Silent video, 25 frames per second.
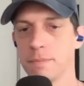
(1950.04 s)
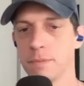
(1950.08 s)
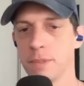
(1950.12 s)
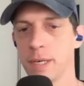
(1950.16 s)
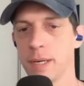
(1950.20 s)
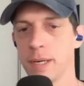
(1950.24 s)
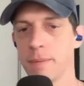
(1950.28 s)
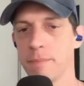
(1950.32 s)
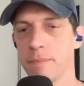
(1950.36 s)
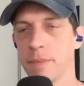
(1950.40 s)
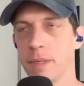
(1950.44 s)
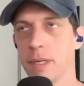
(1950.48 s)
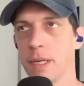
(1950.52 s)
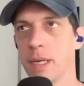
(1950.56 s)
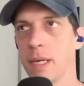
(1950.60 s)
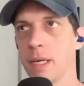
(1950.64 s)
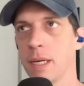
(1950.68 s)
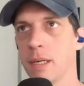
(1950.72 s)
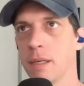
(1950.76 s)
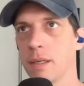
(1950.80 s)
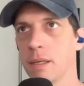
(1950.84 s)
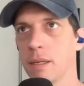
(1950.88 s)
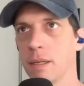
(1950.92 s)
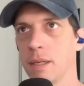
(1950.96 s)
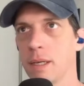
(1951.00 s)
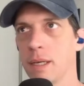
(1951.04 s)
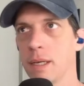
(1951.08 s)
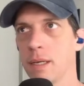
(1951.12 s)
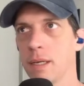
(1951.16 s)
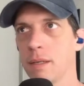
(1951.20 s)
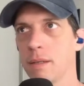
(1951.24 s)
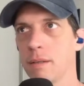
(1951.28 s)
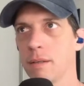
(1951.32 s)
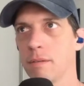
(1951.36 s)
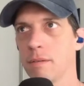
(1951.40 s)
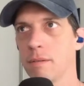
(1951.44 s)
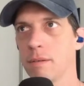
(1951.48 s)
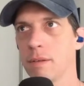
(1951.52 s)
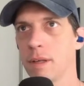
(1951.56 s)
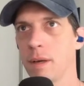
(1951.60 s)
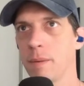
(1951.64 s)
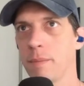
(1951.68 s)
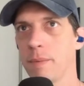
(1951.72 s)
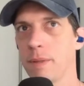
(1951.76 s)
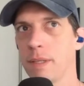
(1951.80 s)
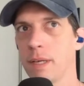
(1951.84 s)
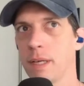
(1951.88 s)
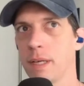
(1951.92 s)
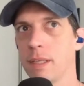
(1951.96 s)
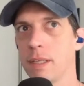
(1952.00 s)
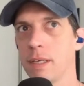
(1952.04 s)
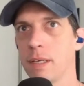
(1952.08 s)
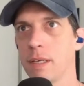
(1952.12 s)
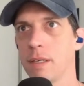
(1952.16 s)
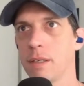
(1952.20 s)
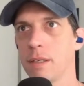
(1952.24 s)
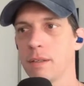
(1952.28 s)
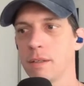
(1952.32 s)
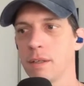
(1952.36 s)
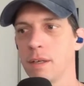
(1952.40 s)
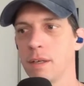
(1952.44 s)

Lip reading: Yeah. And I mean, I think